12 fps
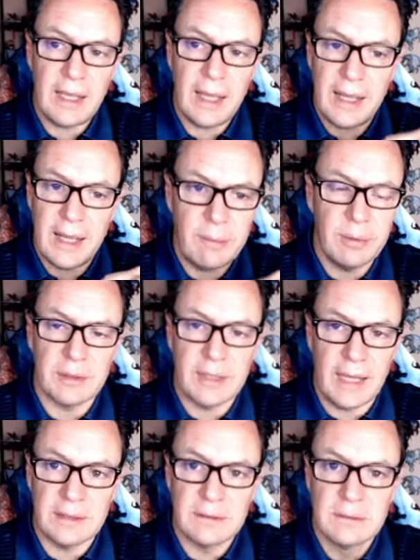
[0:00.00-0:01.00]
I built that.
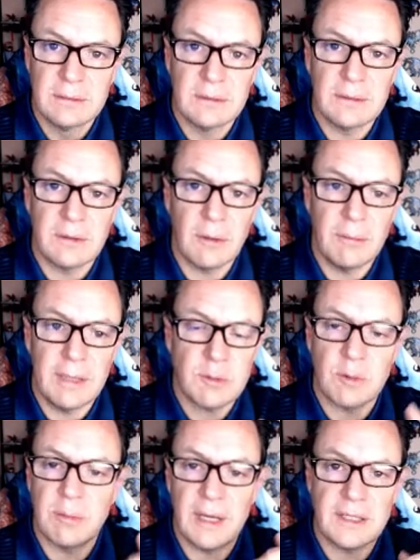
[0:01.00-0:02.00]
Don't mess with my
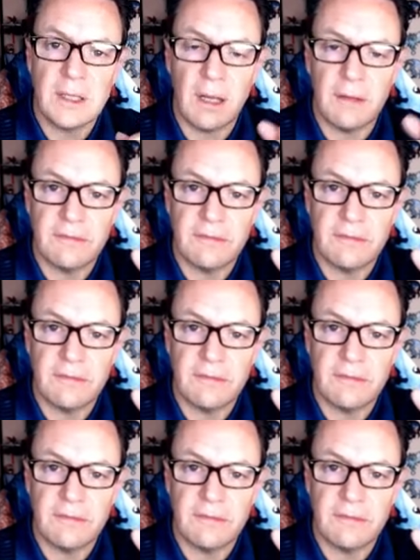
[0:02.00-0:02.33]
stuff."